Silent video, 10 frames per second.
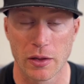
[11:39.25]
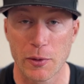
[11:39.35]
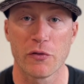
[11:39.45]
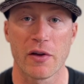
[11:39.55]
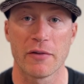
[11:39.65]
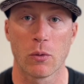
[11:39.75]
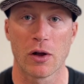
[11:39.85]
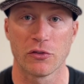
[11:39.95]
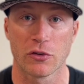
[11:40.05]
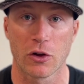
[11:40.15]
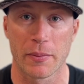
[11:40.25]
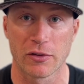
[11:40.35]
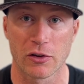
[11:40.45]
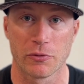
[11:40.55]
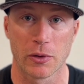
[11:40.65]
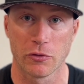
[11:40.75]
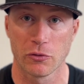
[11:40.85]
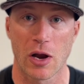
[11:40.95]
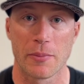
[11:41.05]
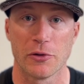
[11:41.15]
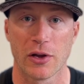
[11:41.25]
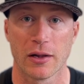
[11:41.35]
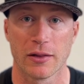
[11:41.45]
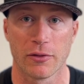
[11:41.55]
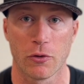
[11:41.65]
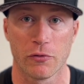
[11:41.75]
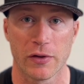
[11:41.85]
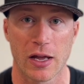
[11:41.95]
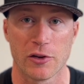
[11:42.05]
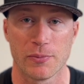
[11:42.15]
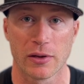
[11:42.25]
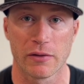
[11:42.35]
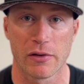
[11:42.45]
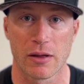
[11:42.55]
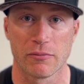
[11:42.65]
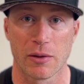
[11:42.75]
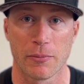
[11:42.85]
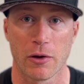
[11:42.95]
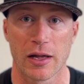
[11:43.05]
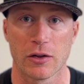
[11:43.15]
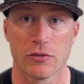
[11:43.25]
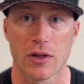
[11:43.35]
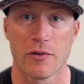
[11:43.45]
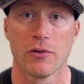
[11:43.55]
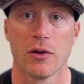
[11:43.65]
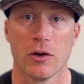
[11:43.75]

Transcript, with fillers: Let me know if you have any questions in the comment section below. Subscribe to the channel, hit the notification bell, give it a thumbs up, all that good stuff.